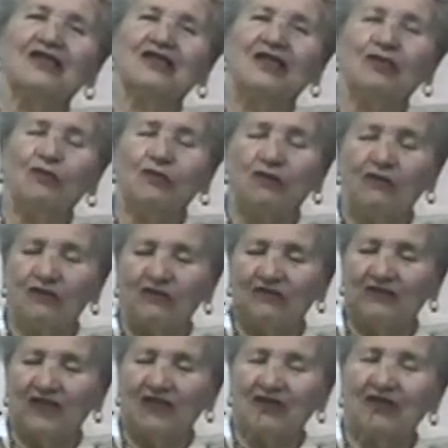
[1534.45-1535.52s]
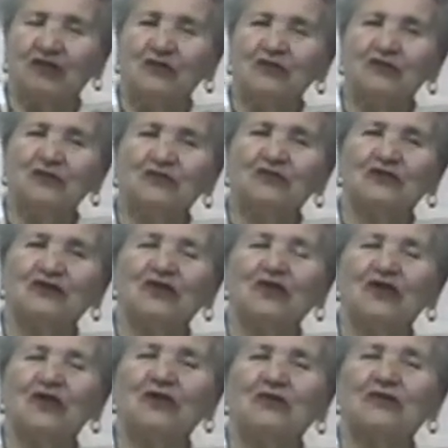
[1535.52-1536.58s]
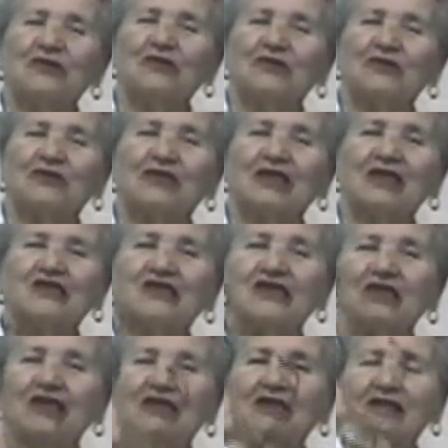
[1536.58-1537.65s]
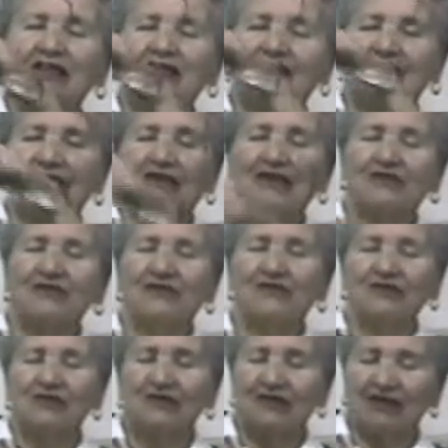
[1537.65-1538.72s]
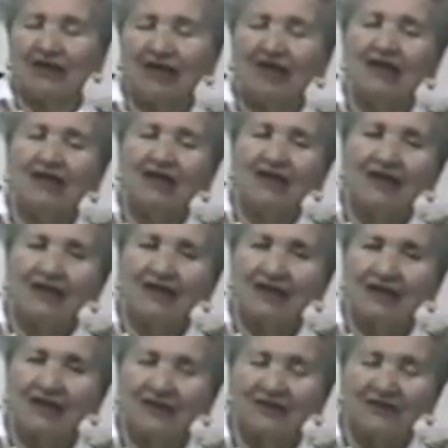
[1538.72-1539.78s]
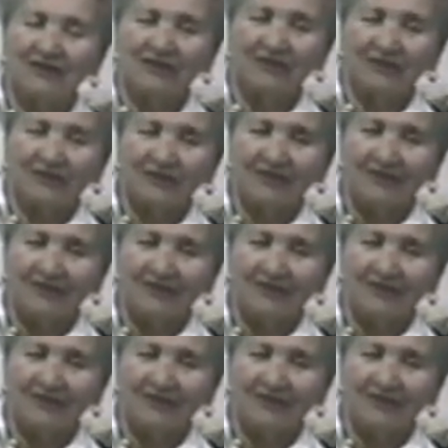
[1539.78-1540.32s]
She wore very loose clothes, and she sat to the uh, um,